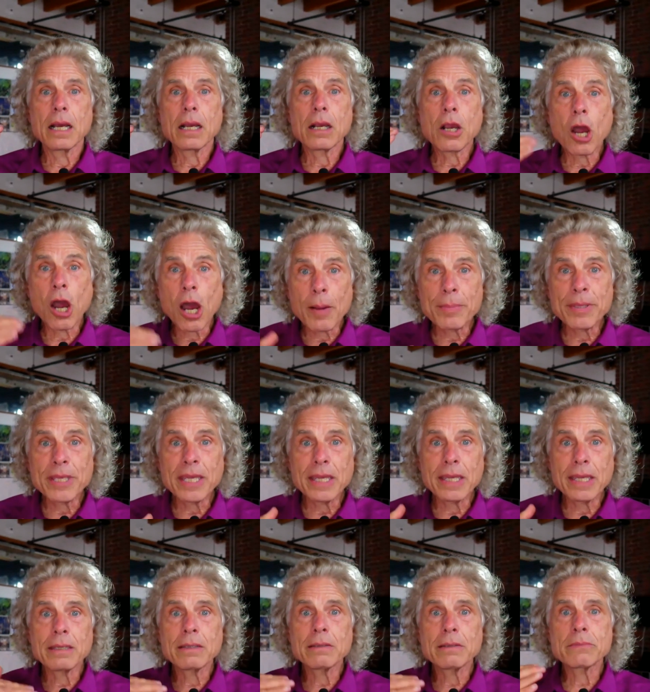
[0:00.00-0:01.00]

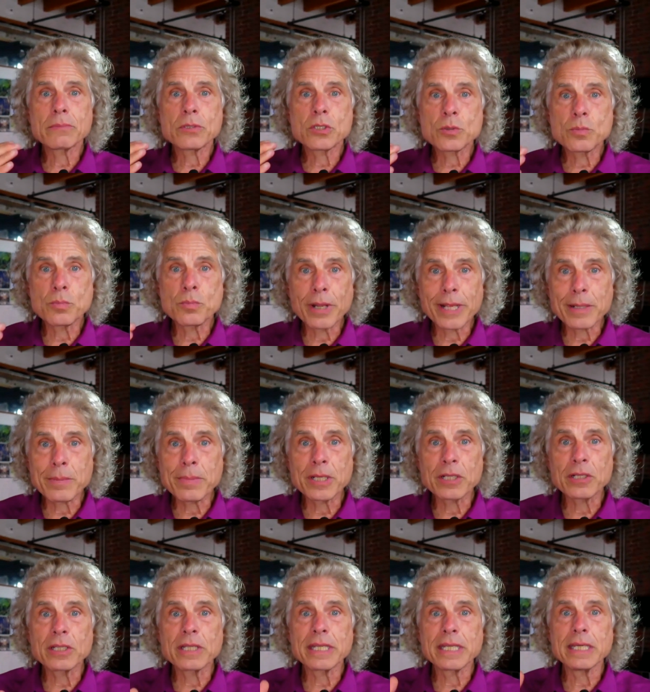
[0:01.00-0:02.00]
copying,
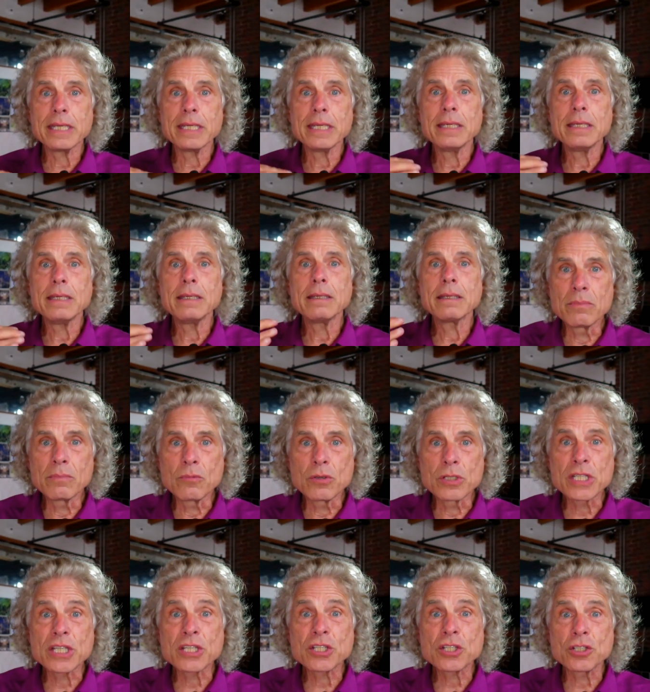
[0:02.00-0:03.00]
spreadability,
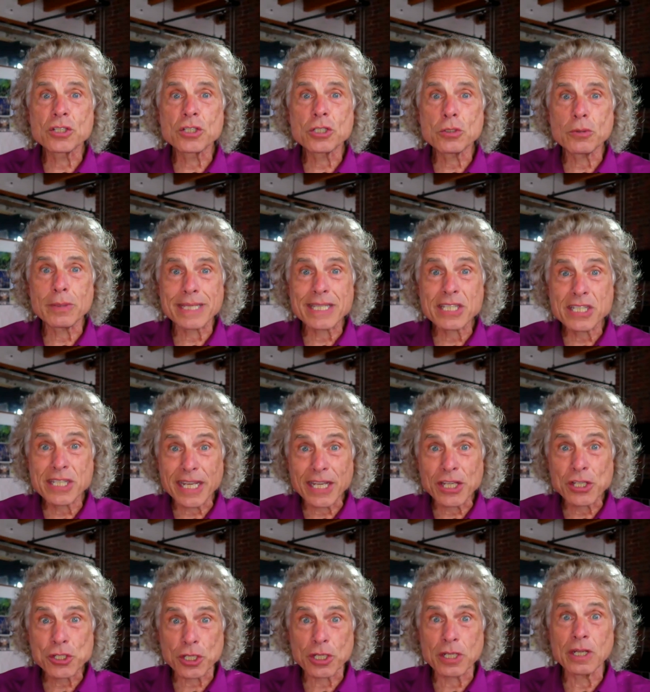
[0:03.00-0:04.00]
resistance to
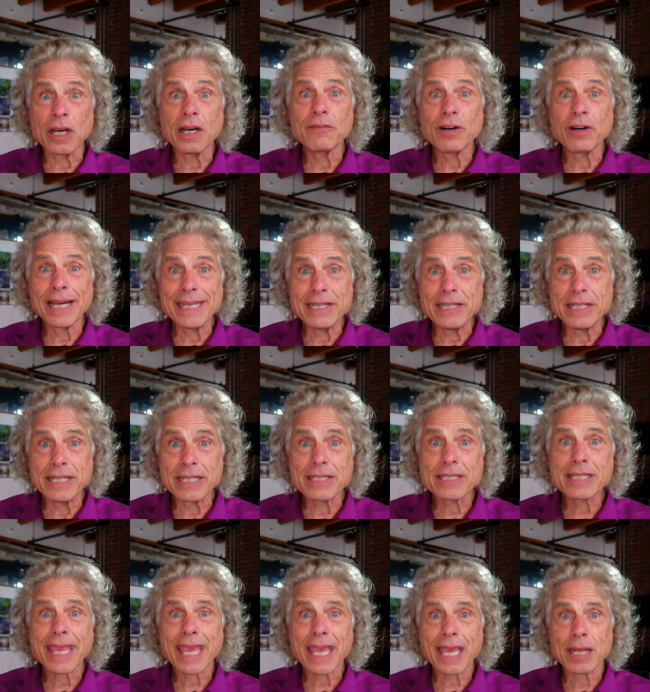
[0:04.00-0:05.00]
extinction of ideas
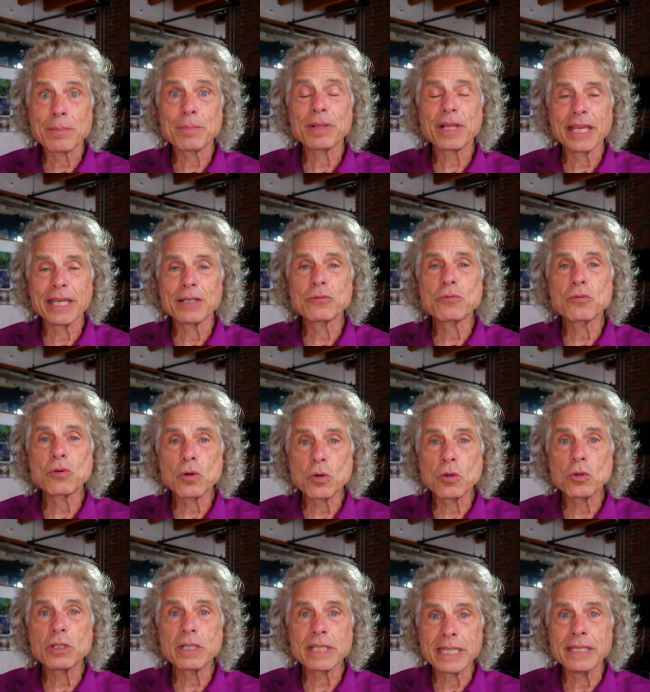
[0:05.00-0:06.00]
can play a
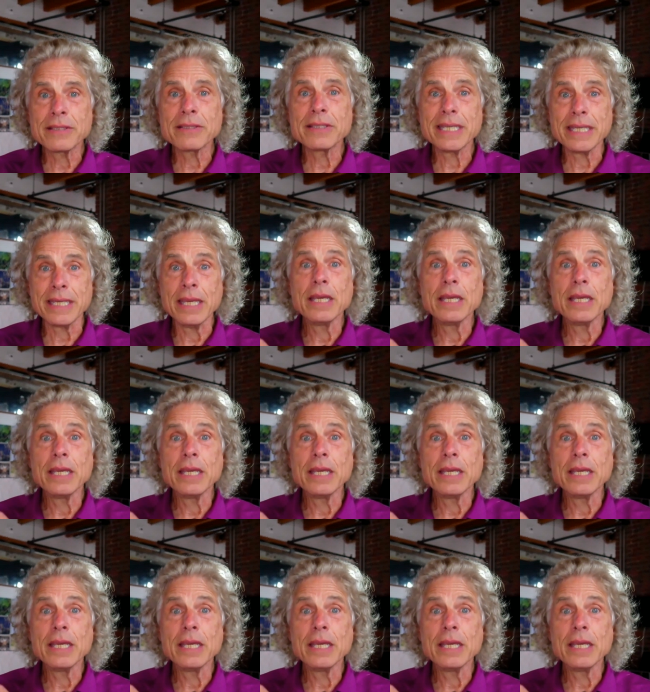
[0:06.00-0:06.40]
role in the